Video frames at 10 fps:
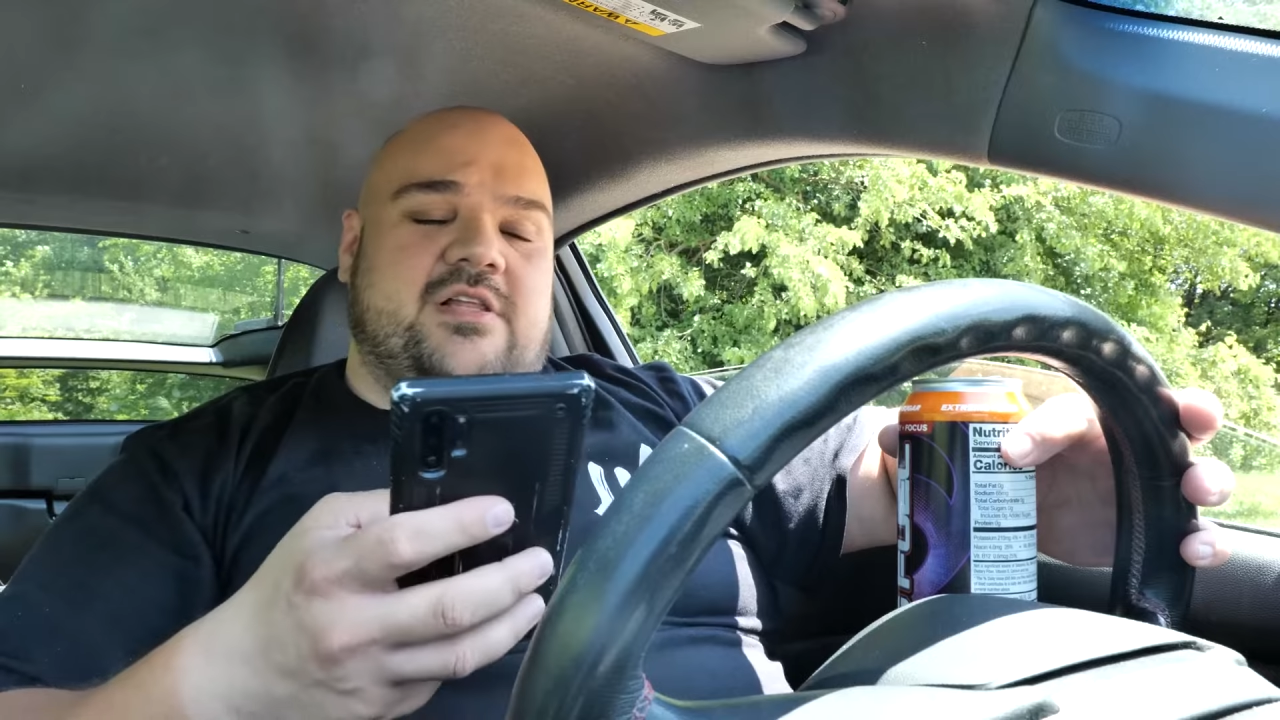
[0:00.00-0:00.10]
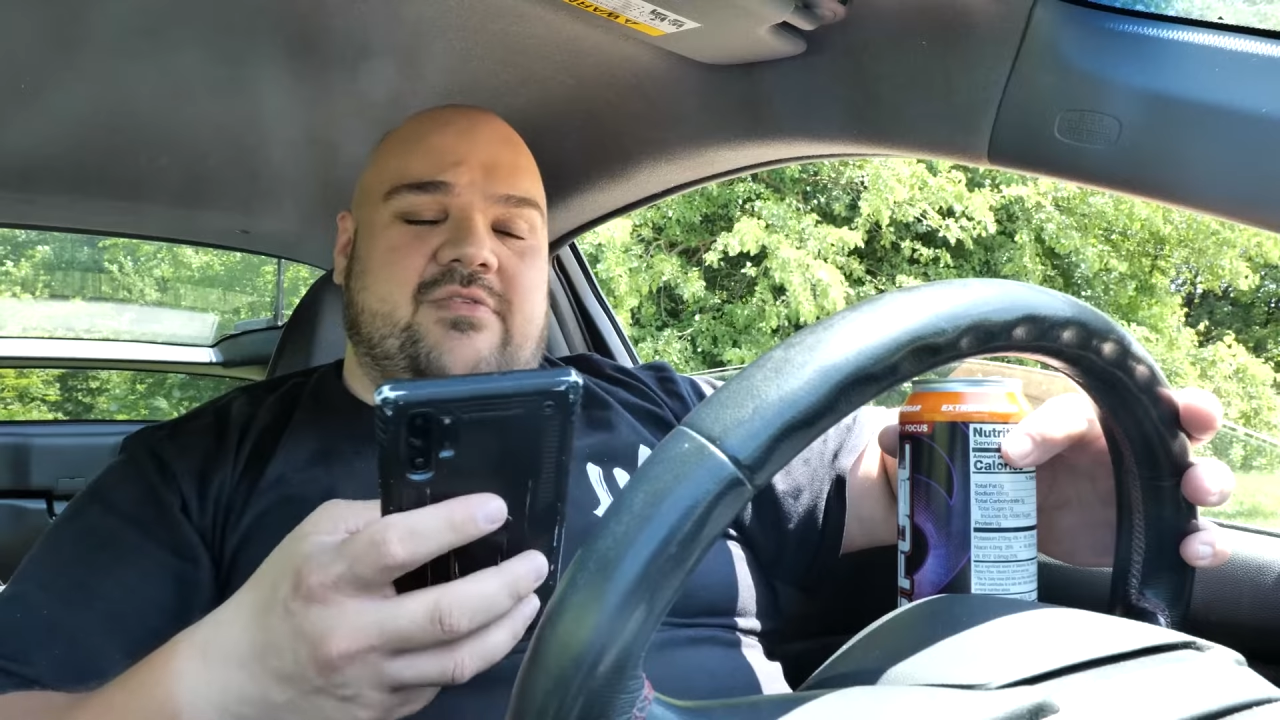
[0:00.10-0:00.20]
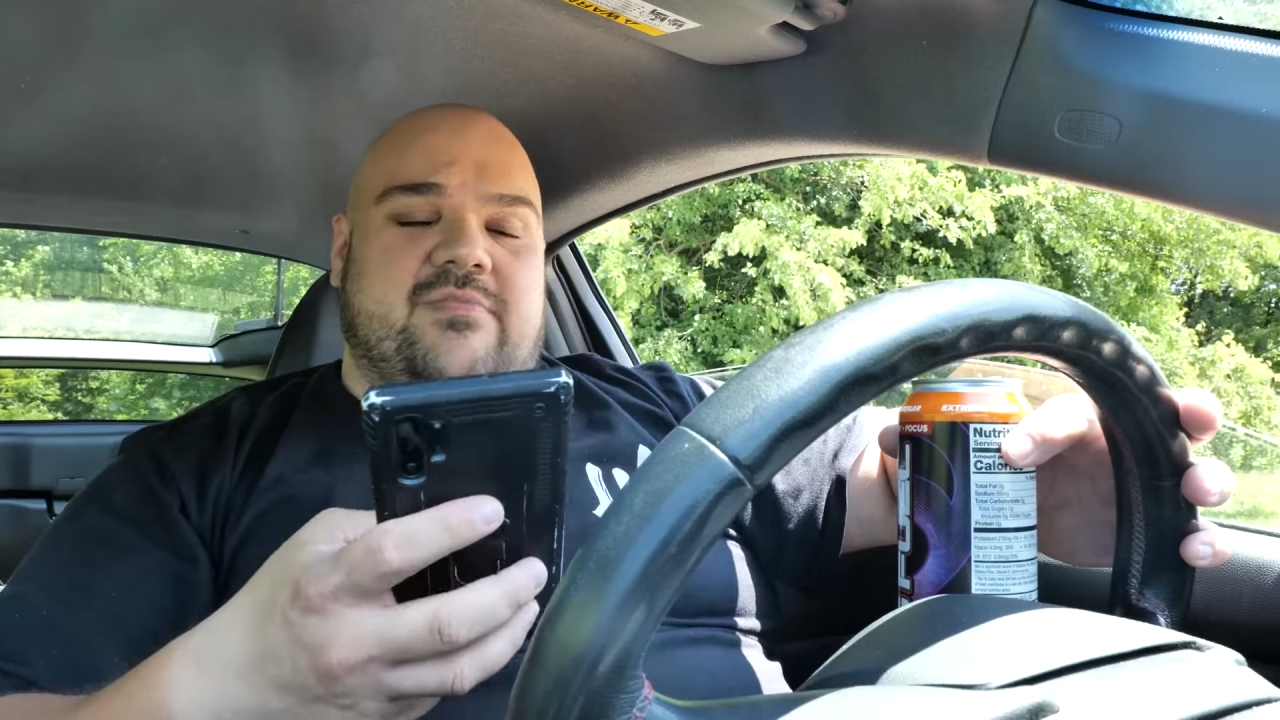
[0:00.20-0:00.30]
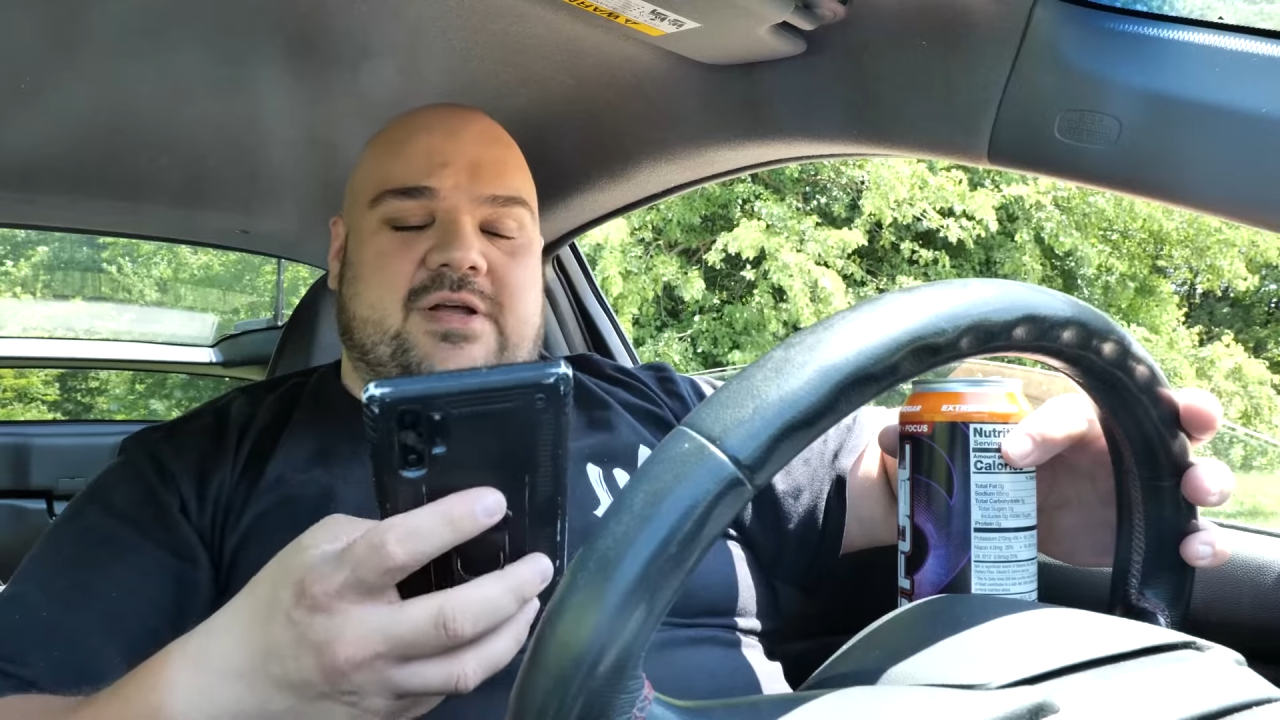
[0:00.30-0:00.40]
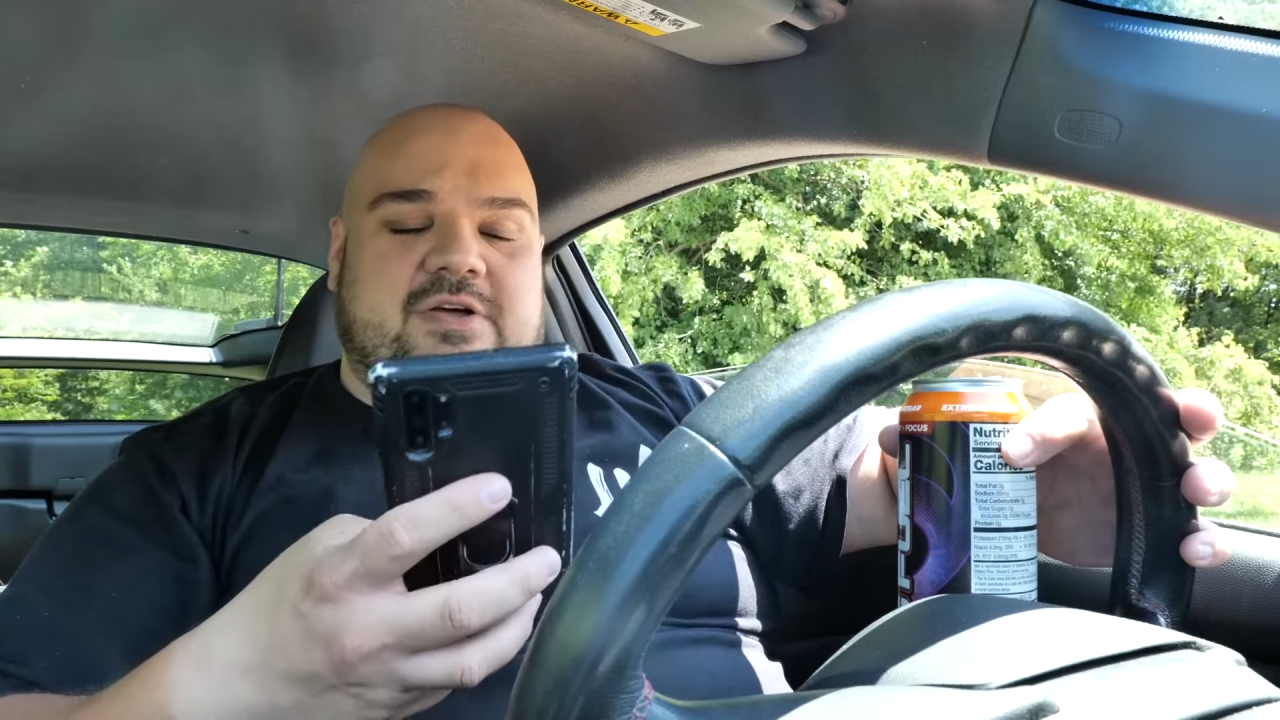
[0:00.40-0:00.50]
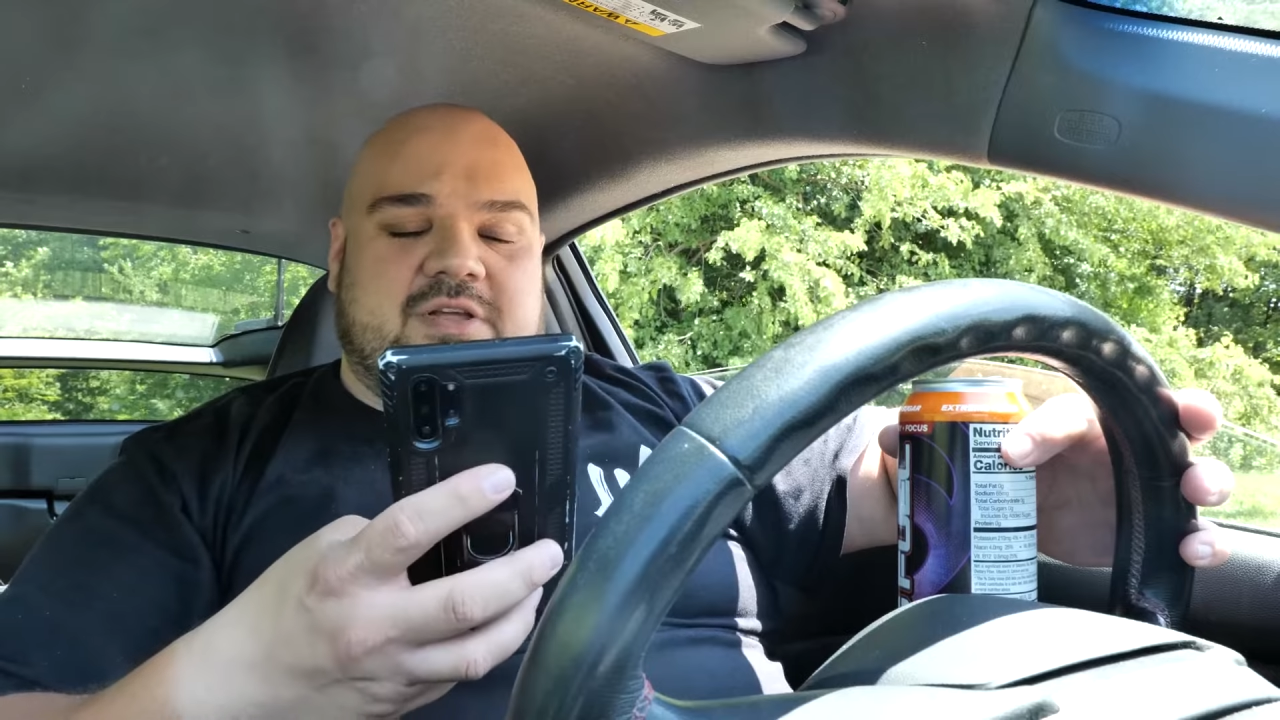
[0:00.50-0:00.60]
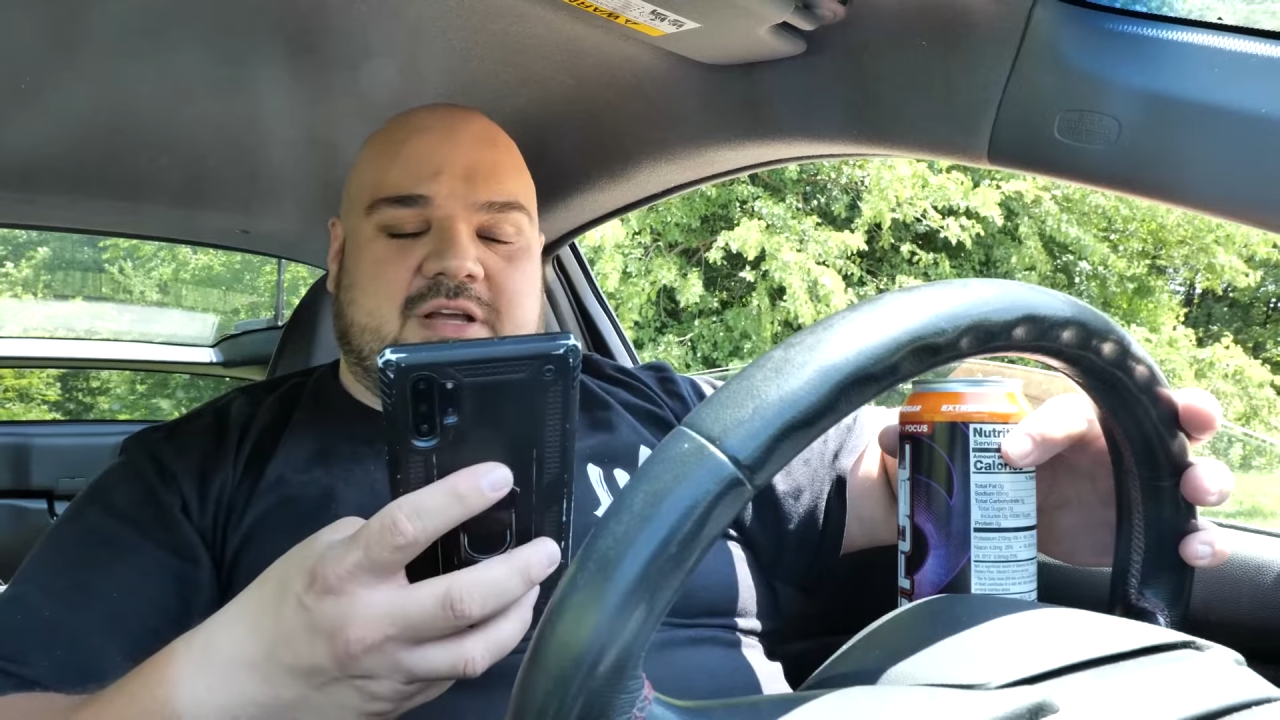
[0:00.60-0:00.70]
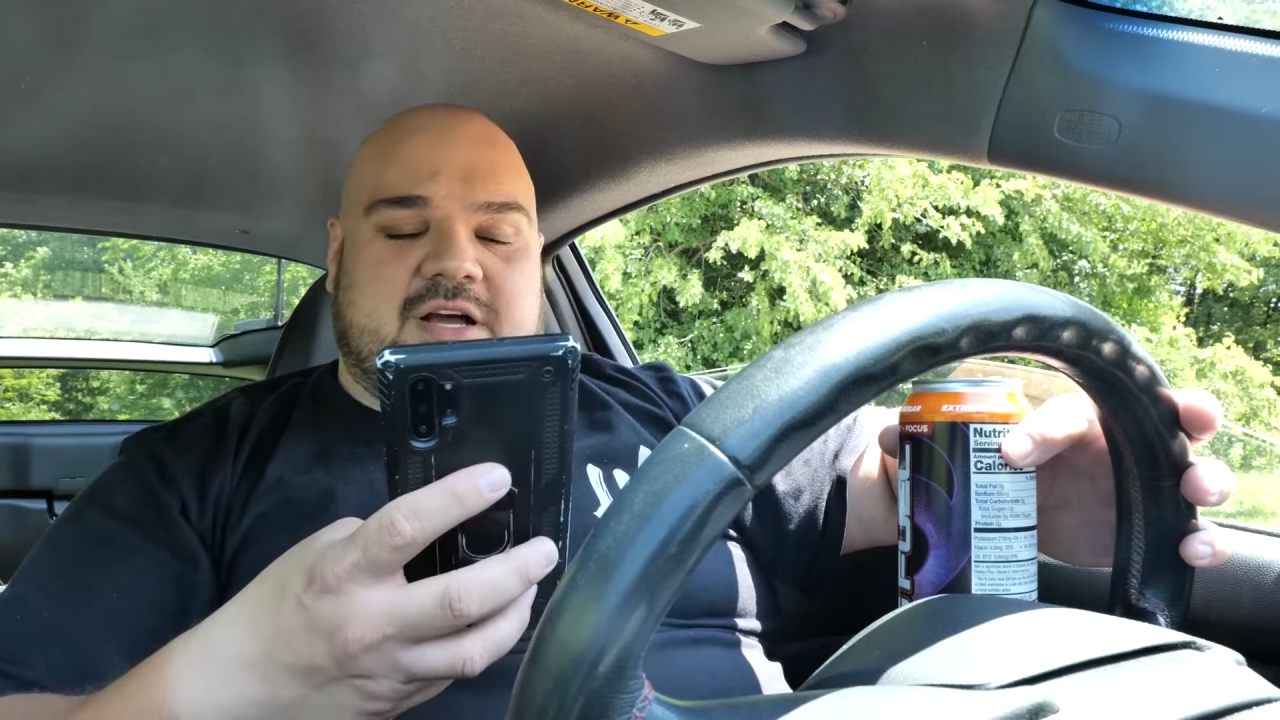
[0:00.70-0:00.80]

leave them down in the